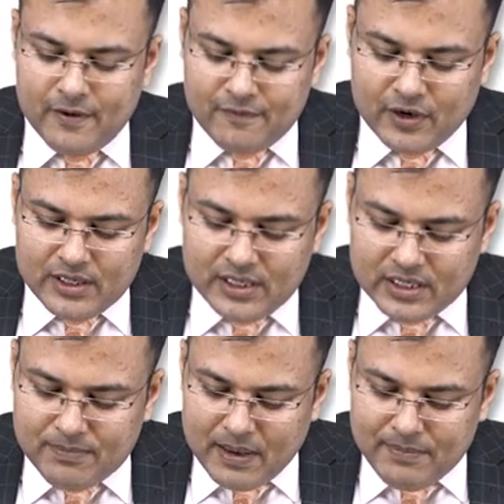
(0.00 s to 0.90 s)
For
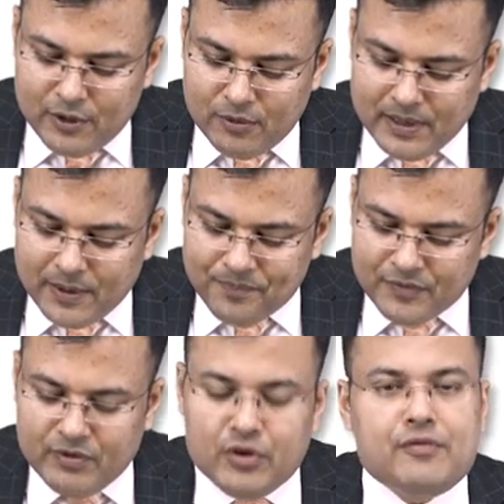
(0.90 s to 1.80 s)
duct papilloma,
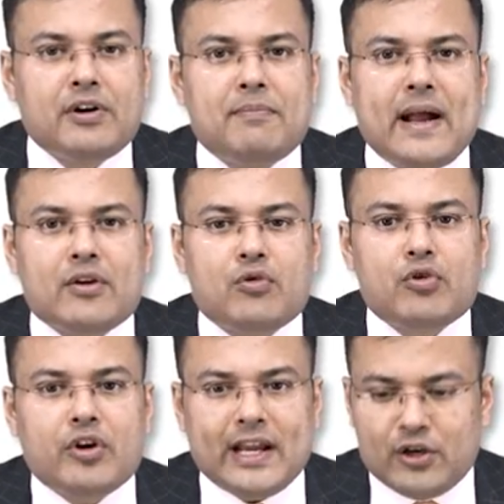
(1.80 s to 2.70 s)
we go for
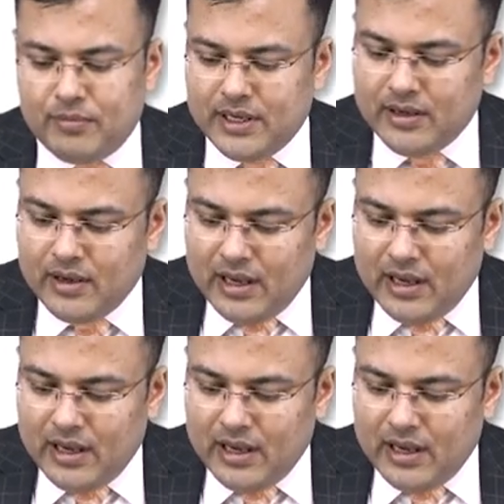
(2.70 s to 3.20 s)
microdocectomy,